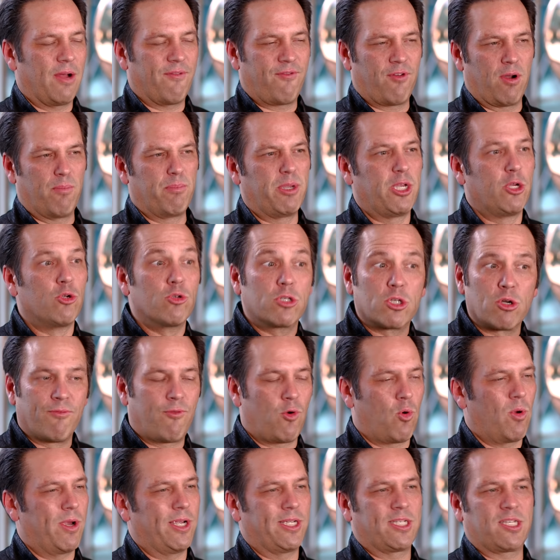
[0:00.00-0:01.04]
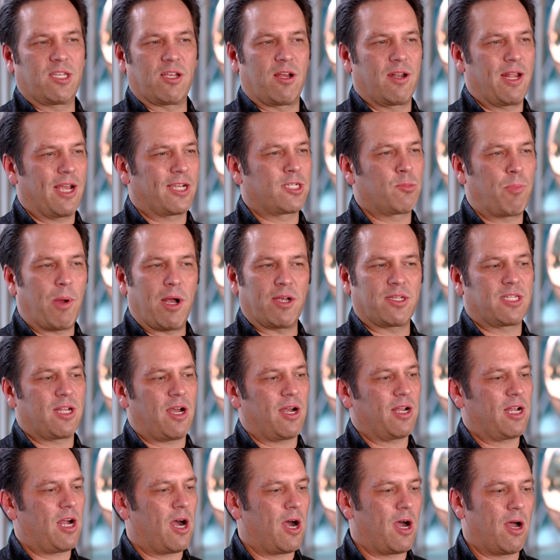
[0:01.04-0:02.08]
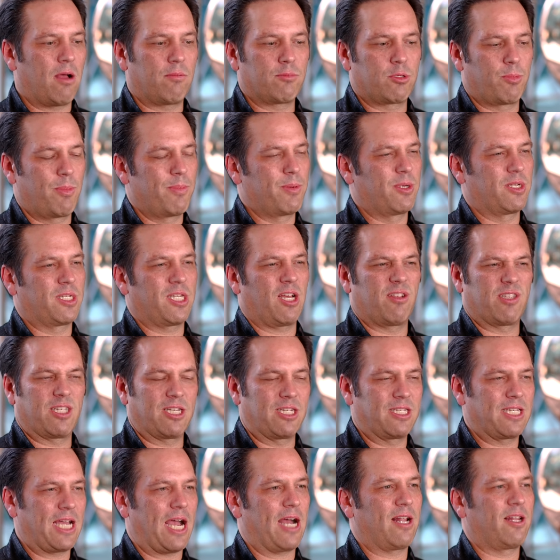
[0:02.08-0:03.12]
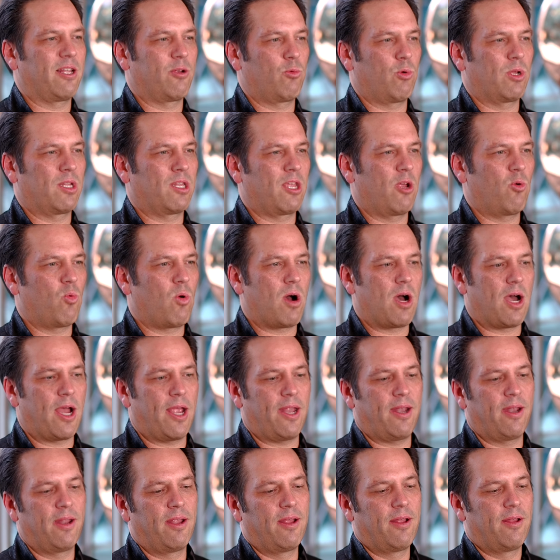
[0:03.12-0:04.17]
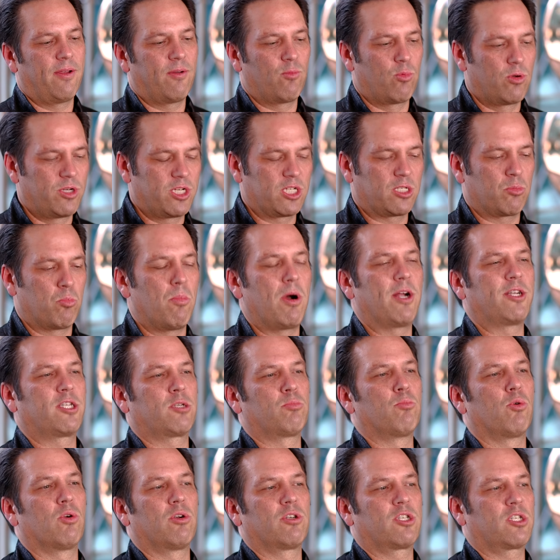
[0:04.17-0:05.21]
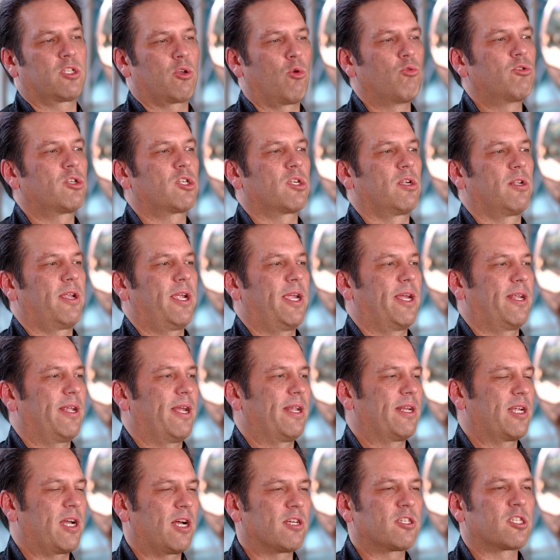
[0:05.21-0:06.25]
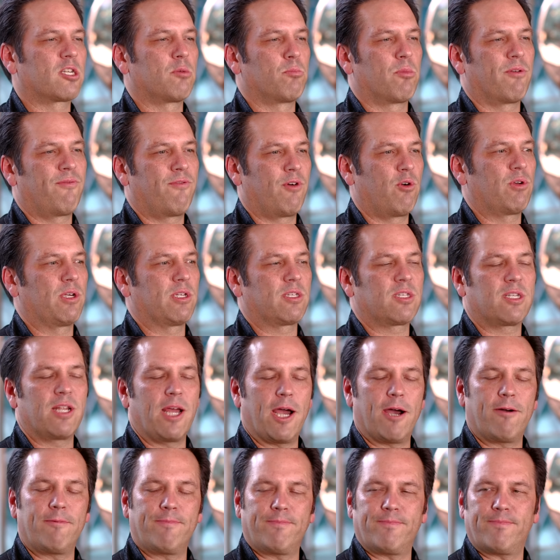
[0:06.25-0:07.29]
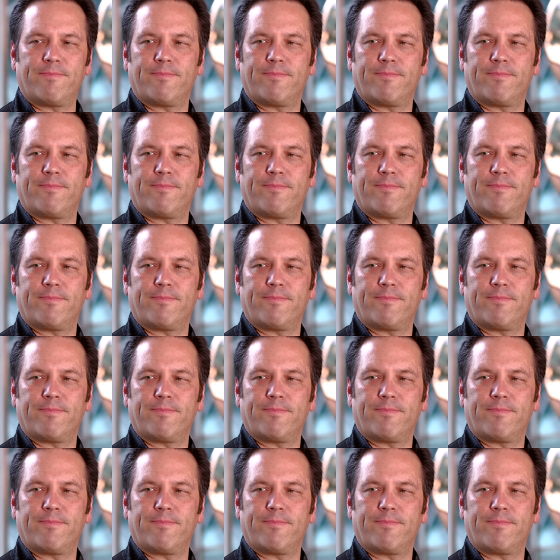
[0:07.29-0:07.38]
from user voice on Xbox.com, so people can tell us exactly what they want. We're just much more socially and customer focused now.